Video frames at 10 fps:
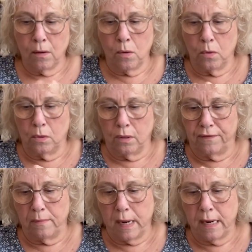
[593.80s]
holder
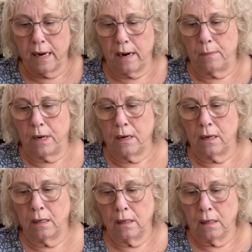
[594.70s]
for my camera,
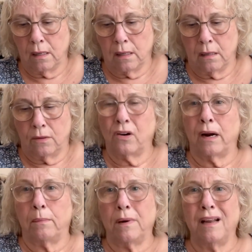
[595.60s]

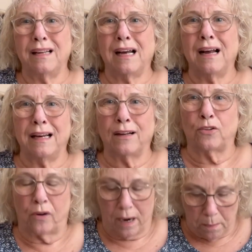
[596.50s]
tri a little
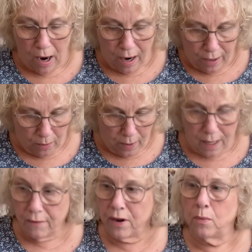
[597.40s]
tripod or
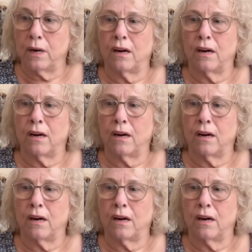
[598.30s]
whatever you want to